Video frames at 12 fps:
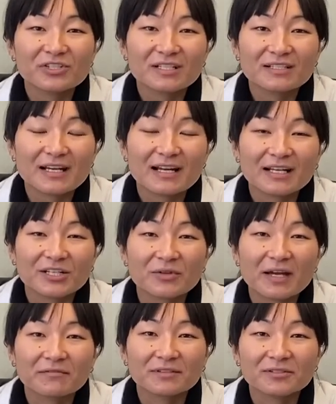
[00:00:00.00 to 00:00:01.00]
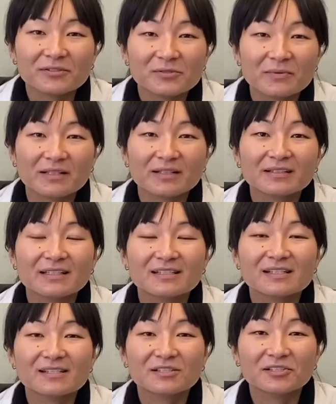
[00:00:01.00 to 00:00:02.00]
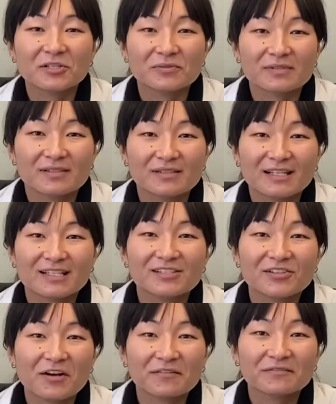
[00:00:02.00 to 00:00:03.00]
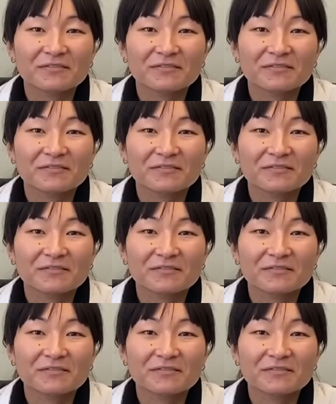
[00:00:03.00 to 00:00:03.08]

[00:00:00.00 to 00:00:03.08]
attack and you have a little swelling, that doesn't close the sinus off.